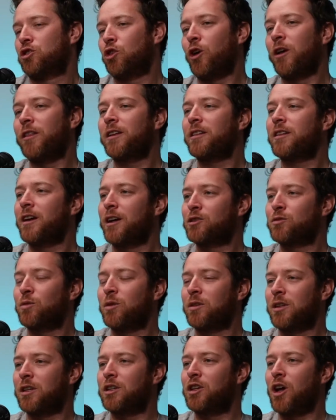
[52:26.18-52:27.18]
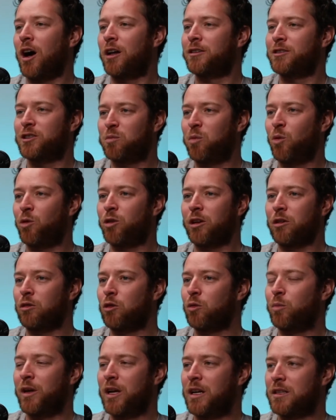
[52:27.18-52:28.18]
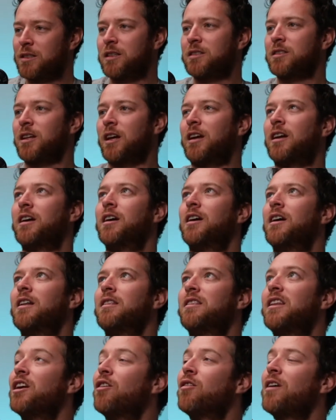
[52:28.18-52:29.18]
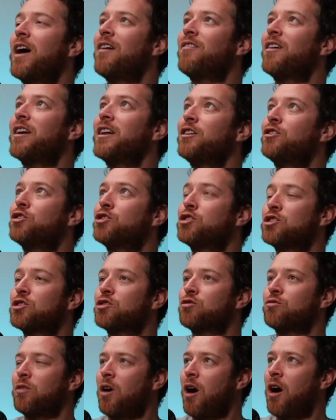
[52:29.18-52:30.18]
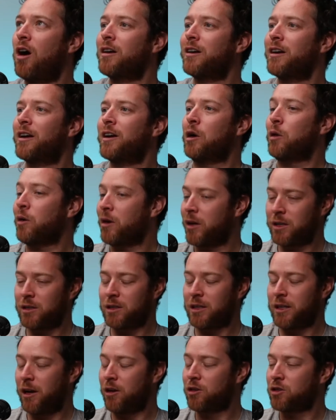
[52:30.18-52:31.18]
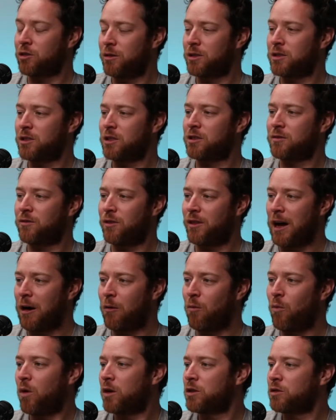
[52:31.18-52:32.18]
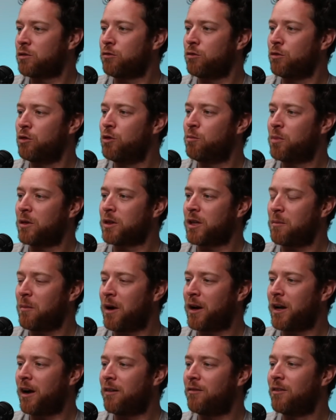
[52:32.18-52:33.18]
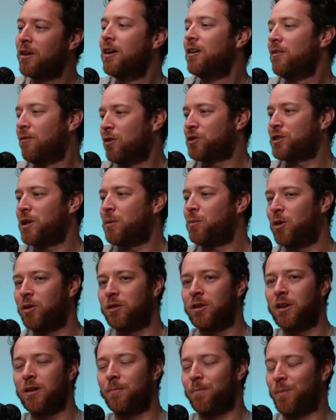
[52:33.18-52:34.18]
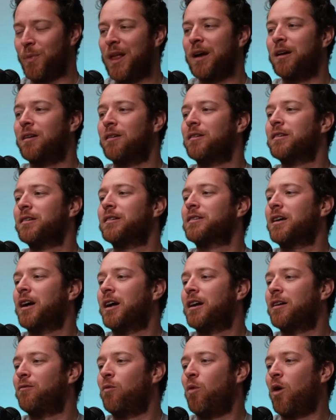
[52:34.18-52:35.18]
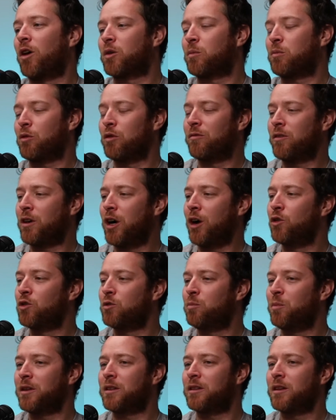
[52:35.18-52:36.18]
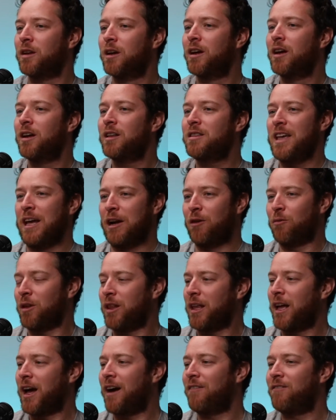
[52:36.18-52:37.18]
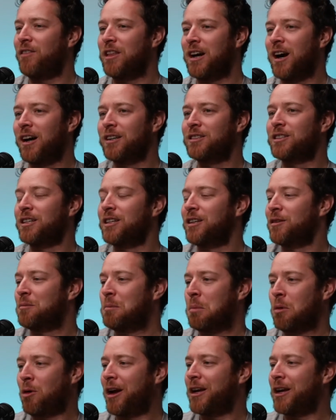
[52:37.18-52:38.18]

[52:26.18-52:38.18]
I think that's what the non-sporting group is. It's like they don't have any strong characteristics for that one group, but they might have, for example, the kind of waterproof coat, but they don't really have the hunting prey